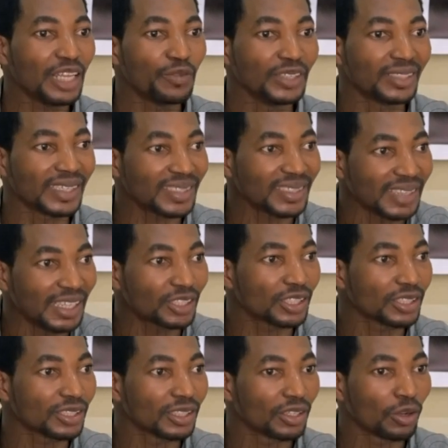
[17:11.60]
with the
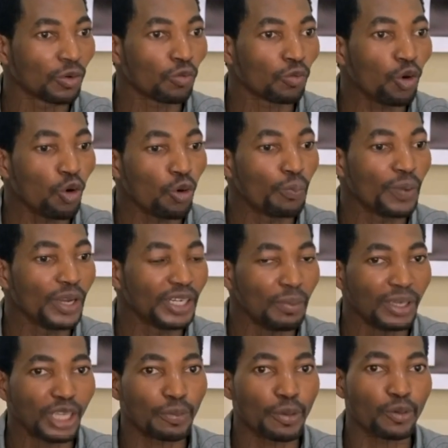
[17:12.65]
residents who will be the
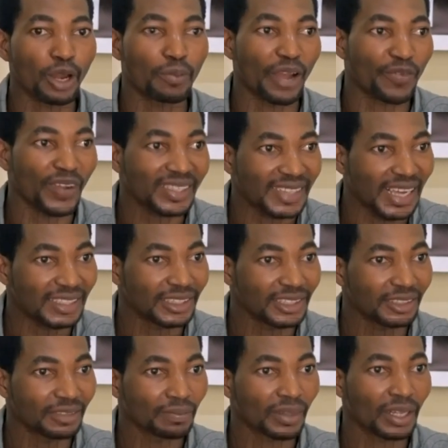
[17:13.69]
major people that will be affected
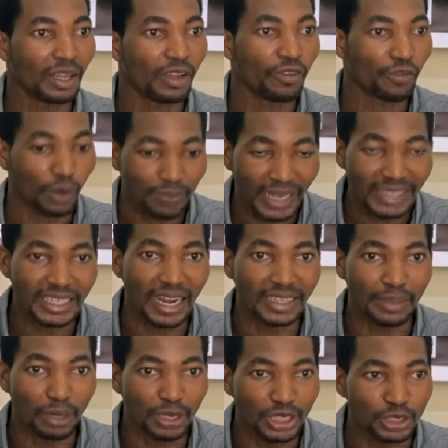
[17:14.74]
from that
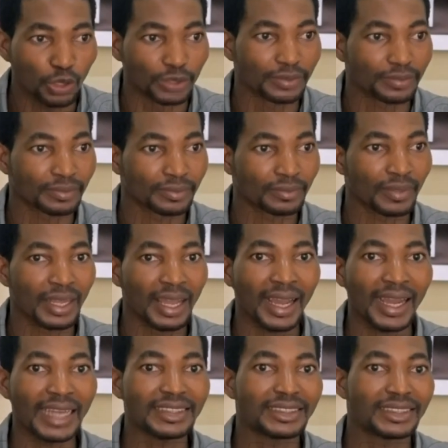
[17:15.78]
demolition,
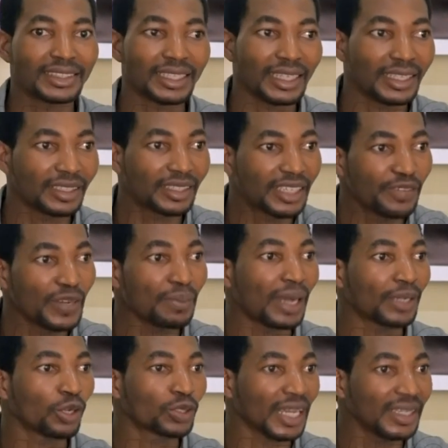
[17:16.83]
and give them
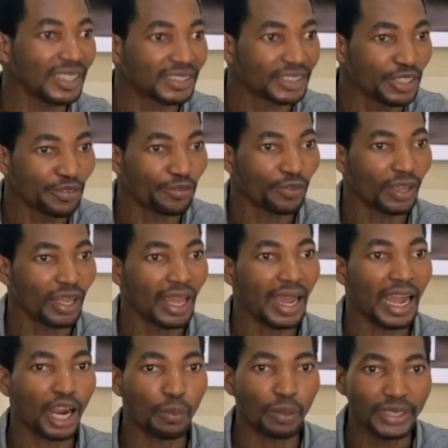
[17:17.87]
an alternative
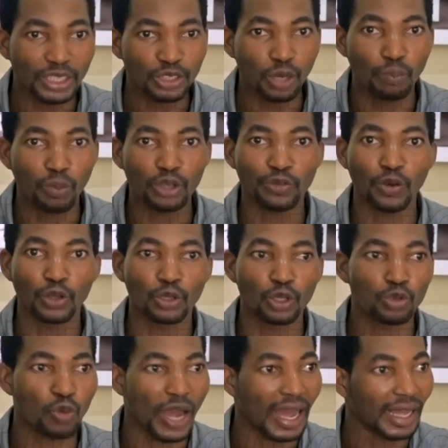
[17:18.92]
accommodation both for those
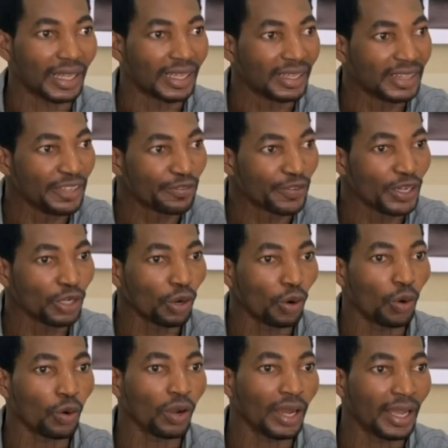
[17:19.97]
who are living
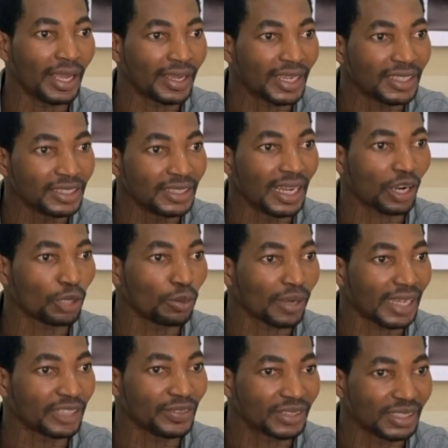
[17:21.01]
or engaging in economic
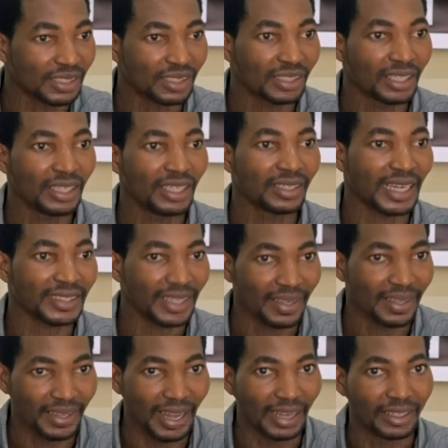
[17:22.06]
activities in that
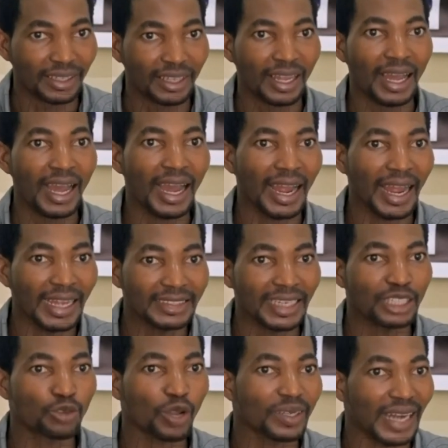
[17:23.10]
area, and
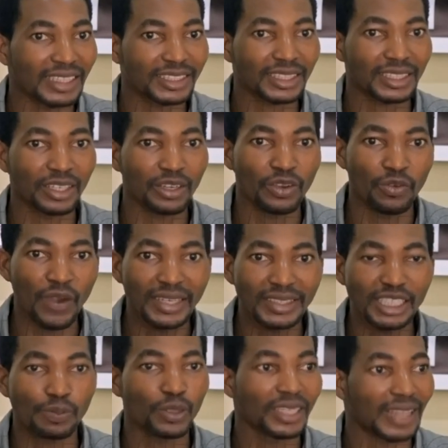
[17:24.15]
ensure that when
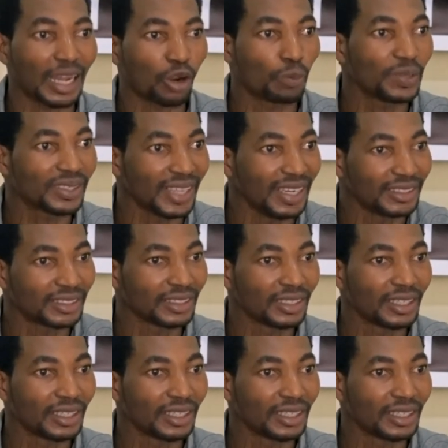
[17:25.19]
these projects are completed,